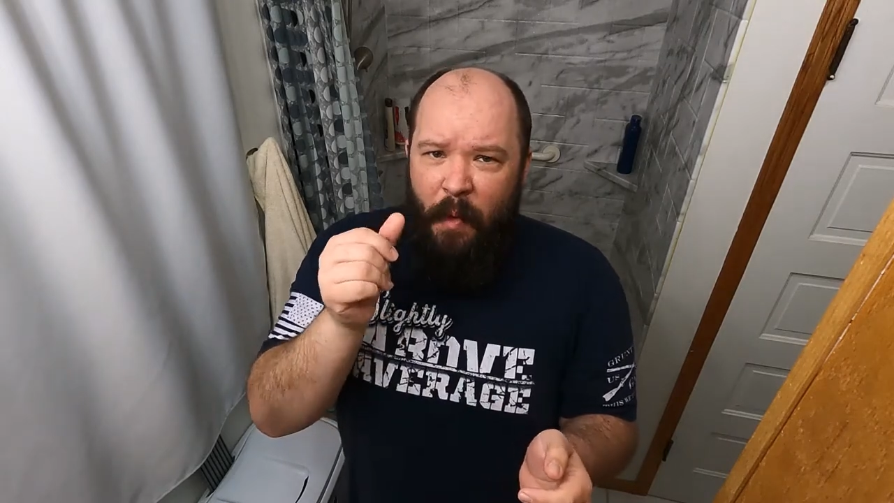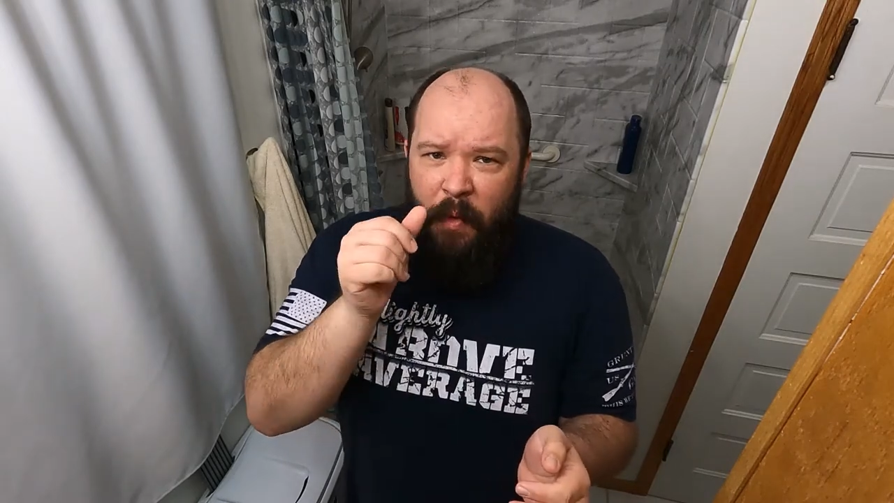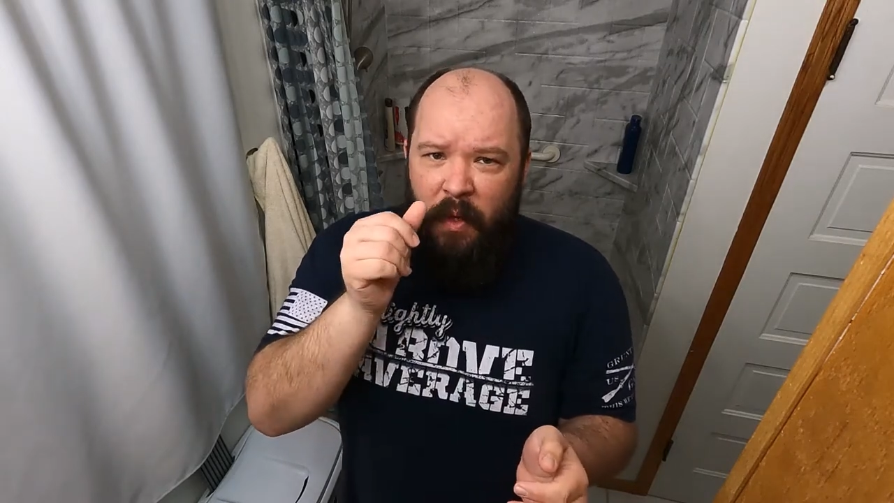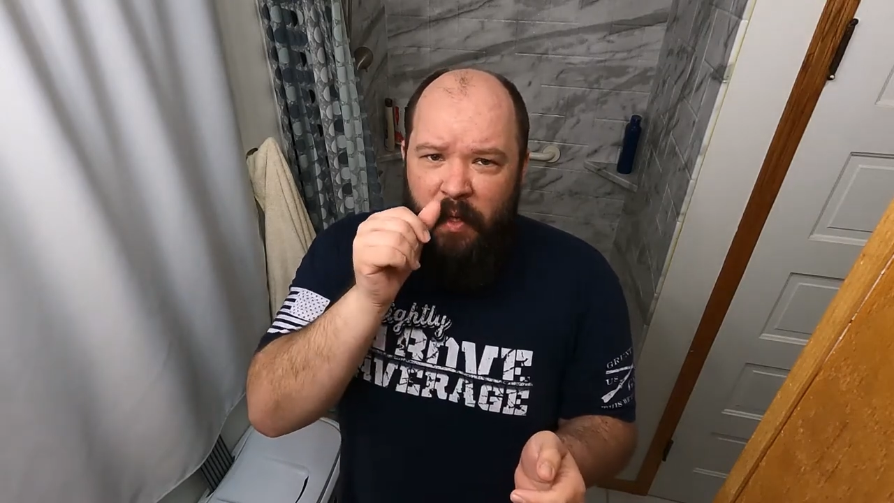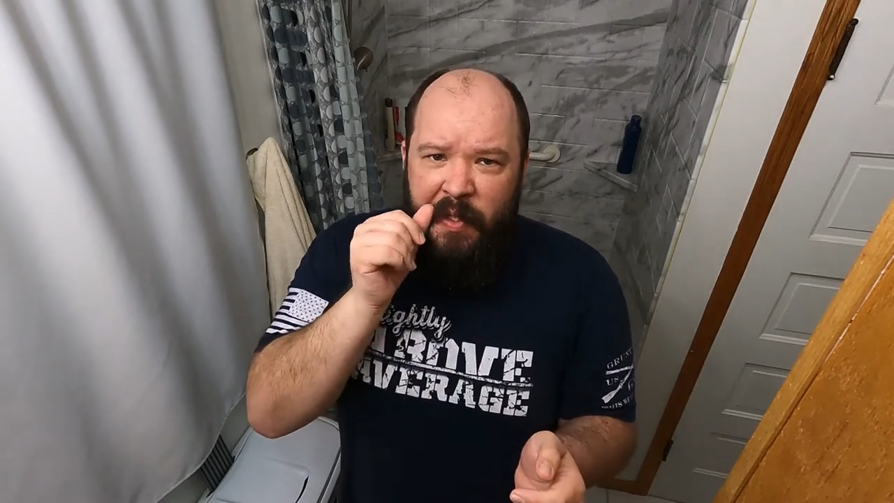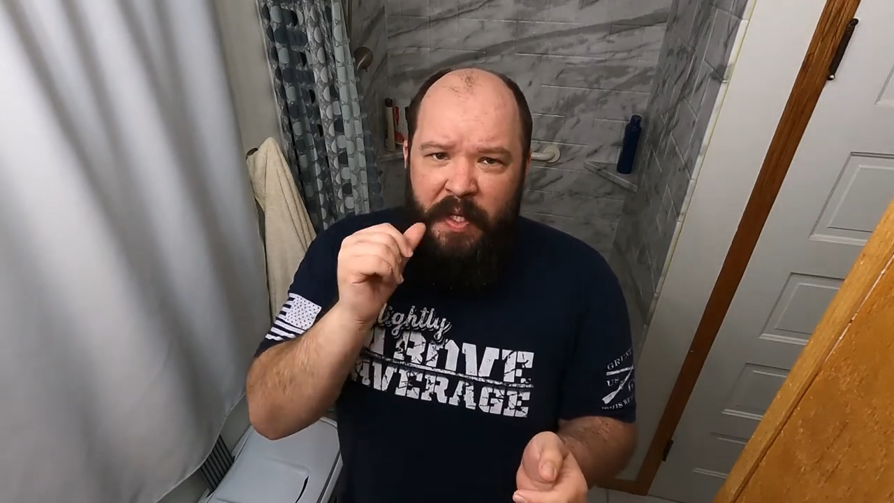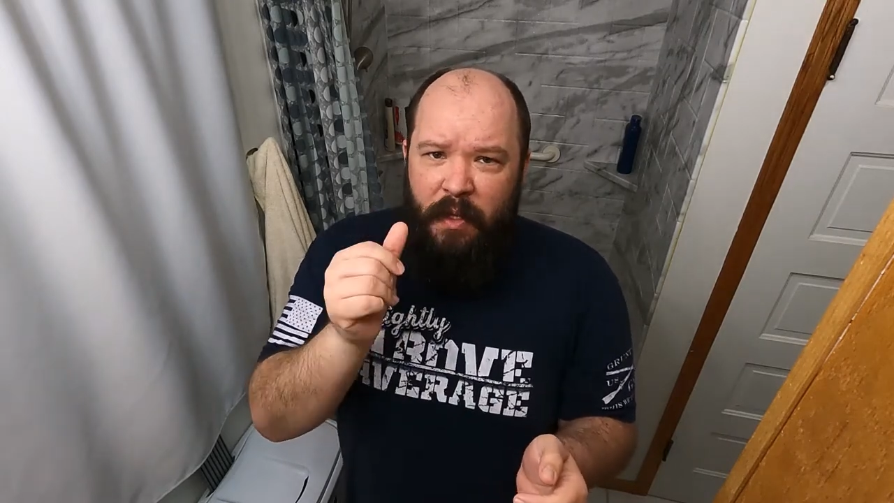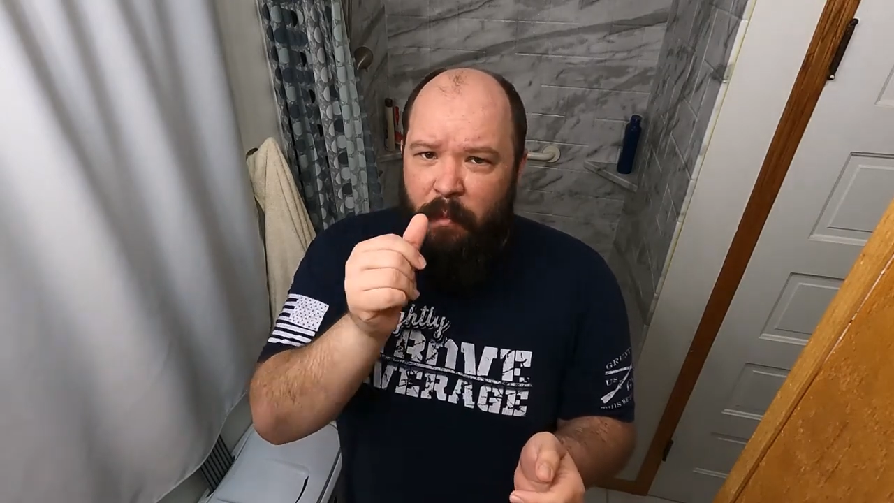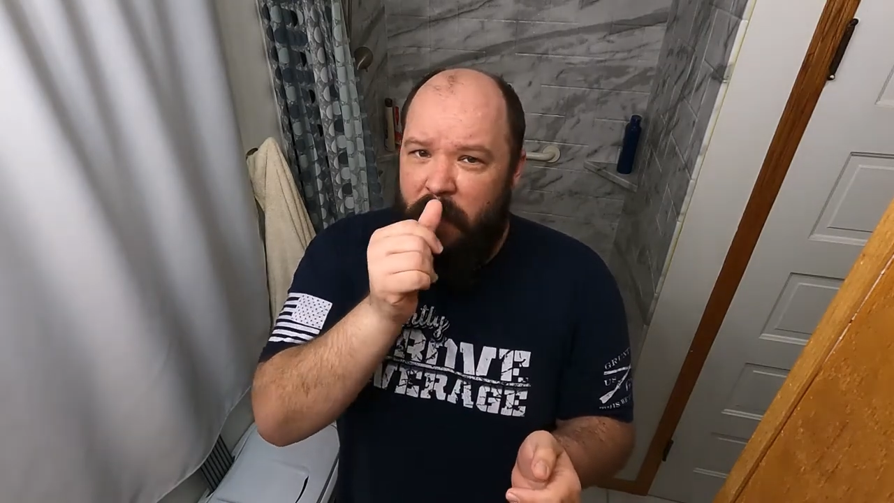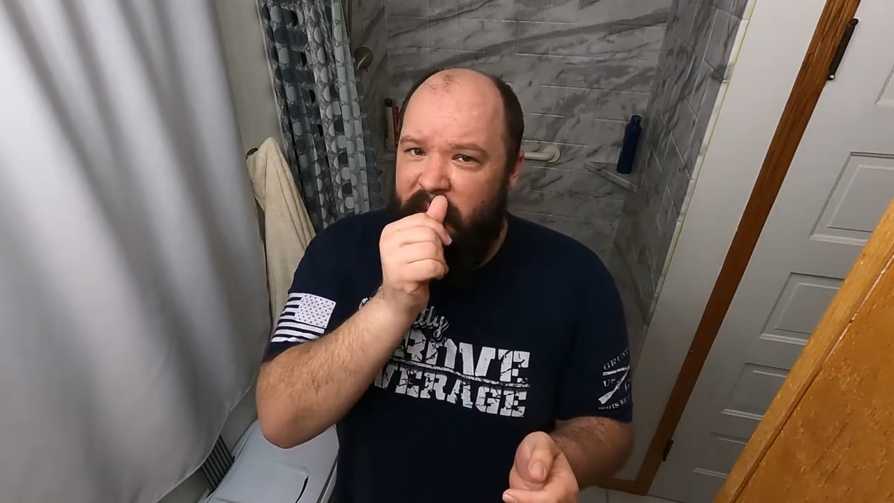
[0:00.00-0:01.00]
I'll put it just in
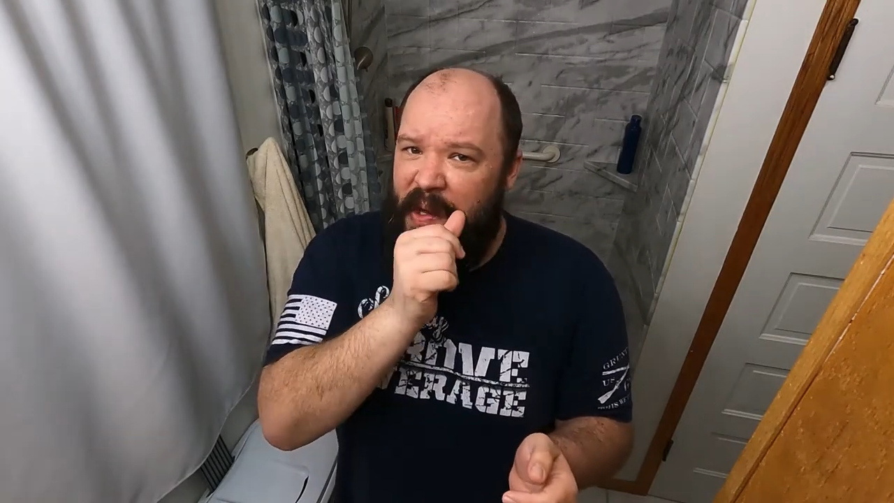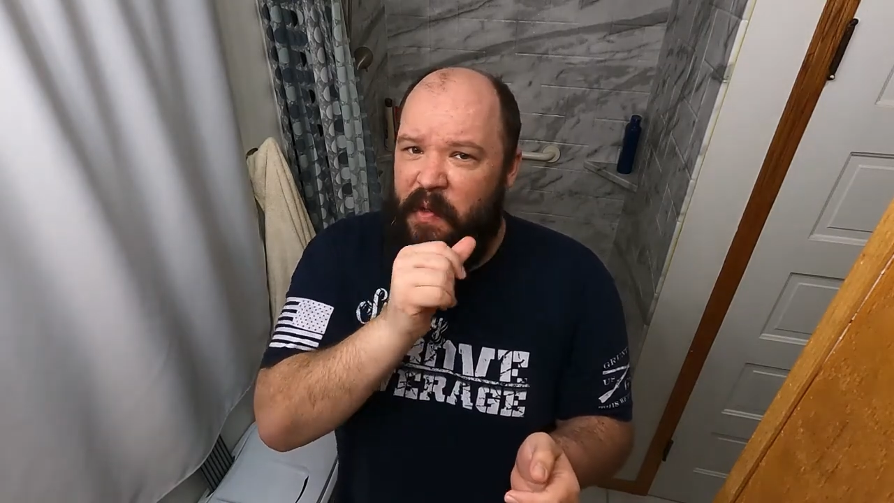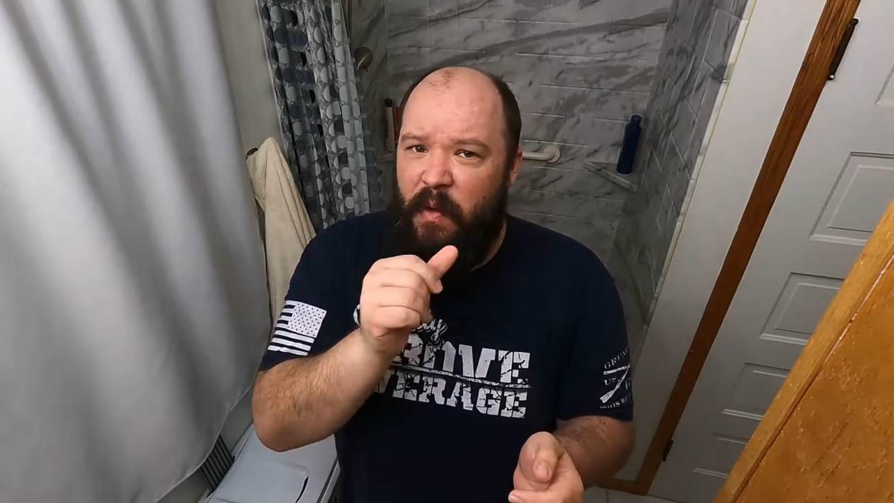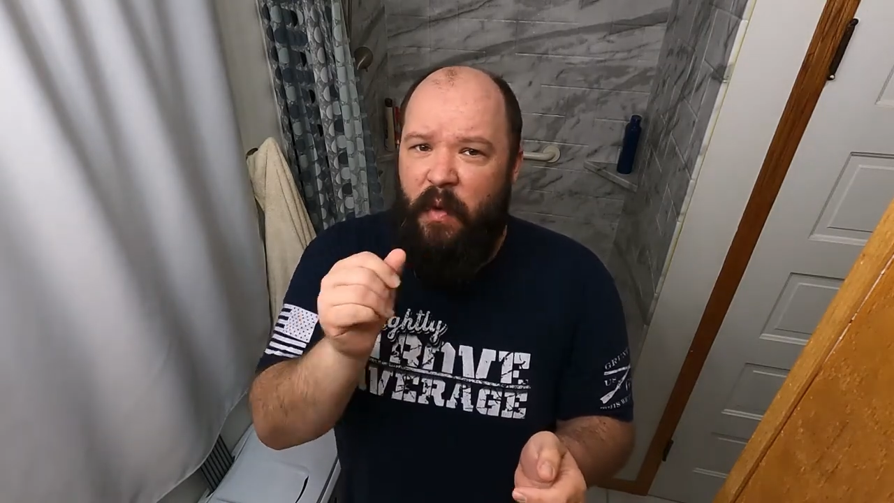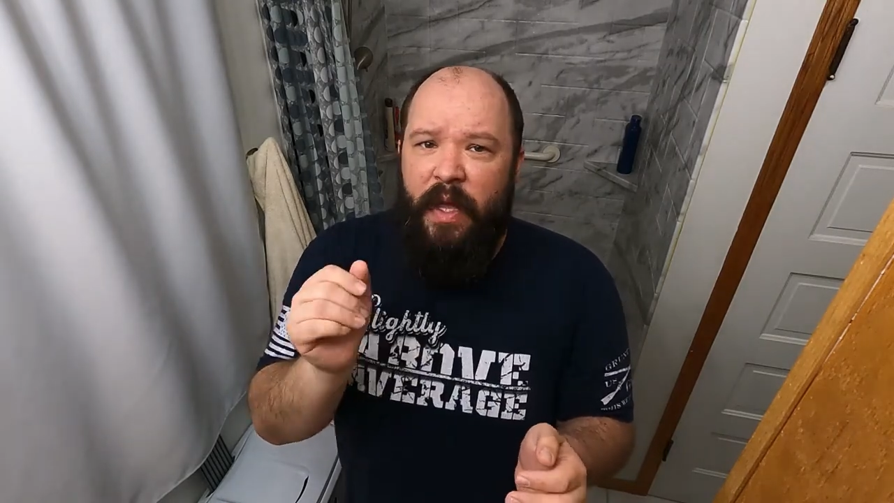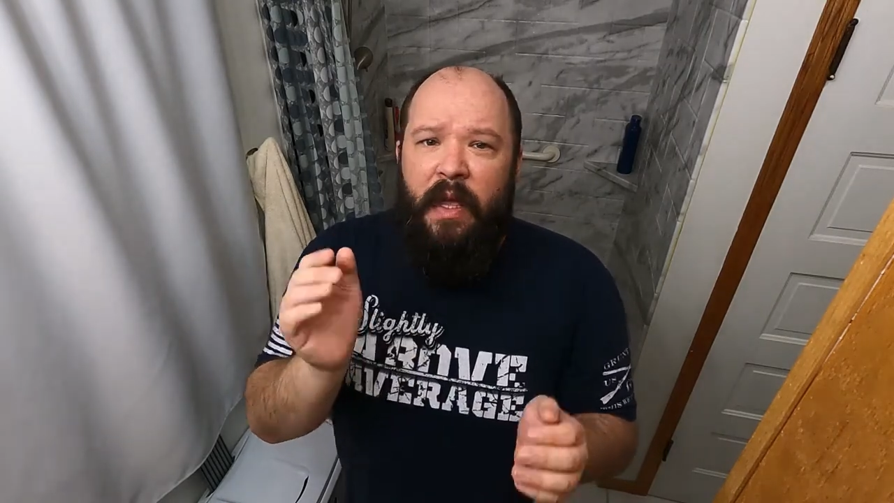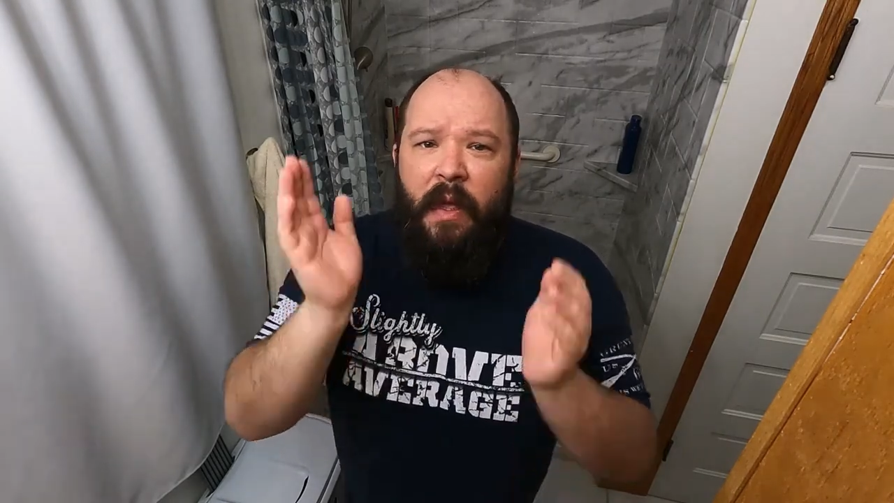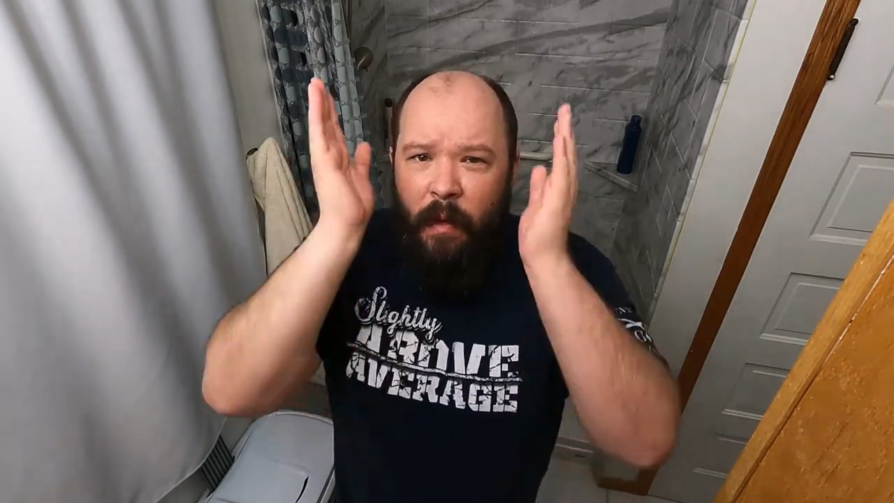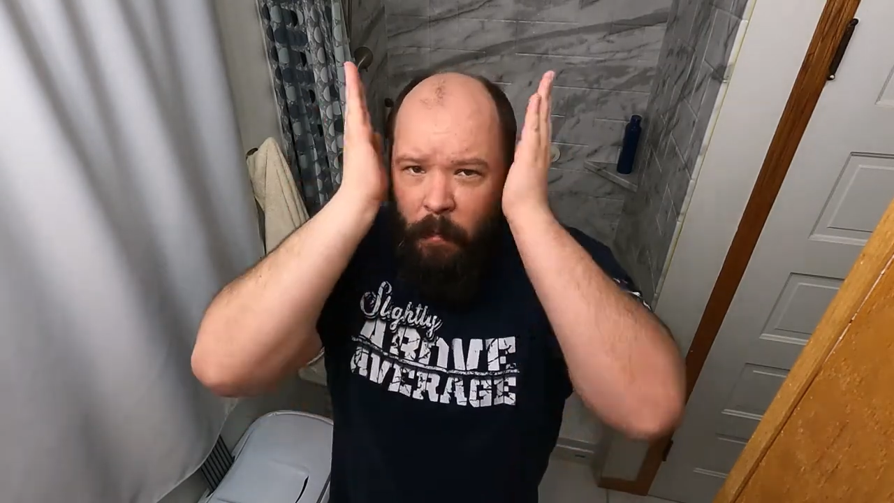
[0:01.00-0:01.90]
the mustache real quick